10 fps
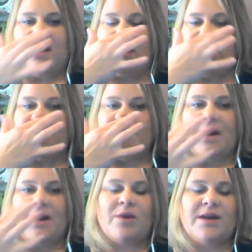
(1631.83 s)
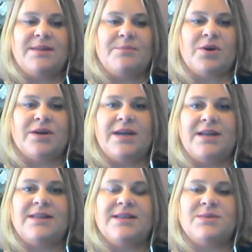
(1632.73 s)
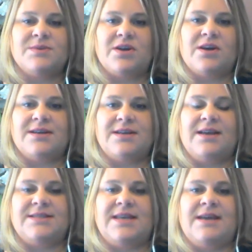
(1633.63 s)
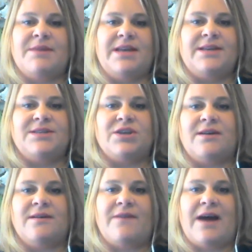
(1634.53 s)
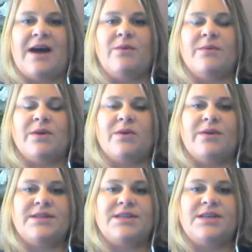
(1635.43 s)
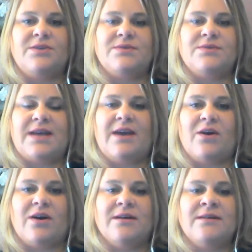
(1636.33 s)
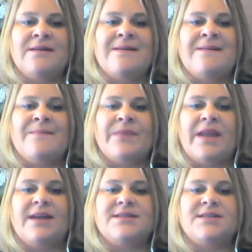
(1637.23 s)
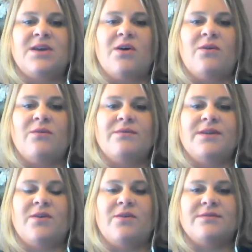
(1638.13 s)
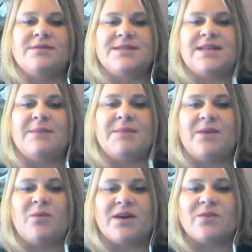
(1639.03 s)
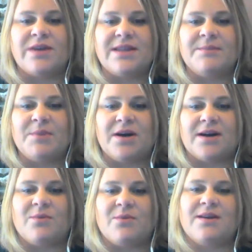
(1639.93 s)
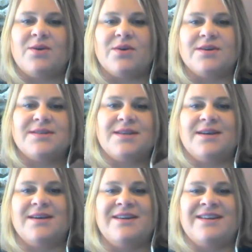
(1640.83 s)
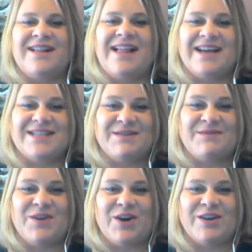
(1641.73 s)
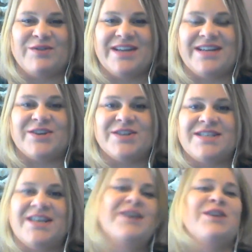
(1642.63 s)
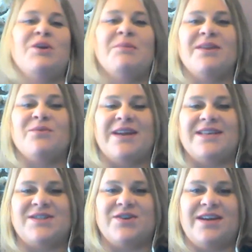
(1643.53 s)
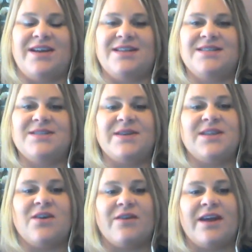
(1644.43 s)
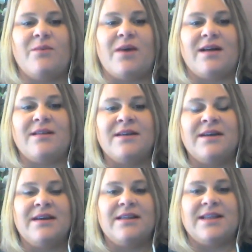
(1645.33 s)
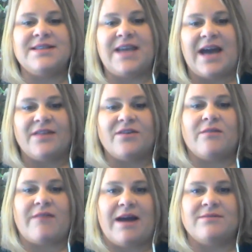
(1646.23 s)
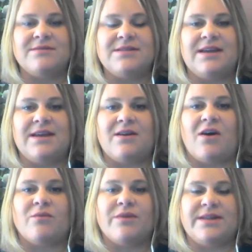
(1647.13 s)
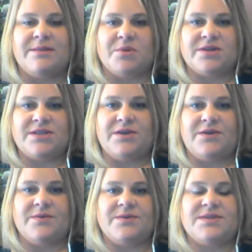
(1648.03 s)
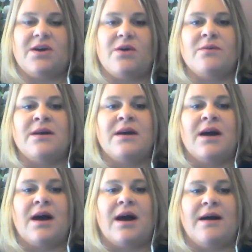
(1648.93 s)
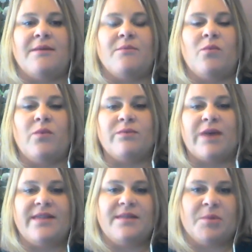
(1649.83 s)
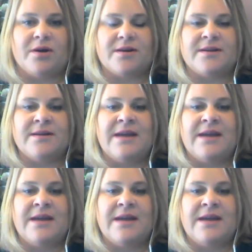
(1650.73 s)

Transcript: I brought the book in, and this was our examination of how we were going to use AR. And so, does anybody want to read the book? Well, of course, in a class of non-readers, nobody raised their hand. So I said, all right, well, let's gather around, and I'll read the book to you. So we read the book.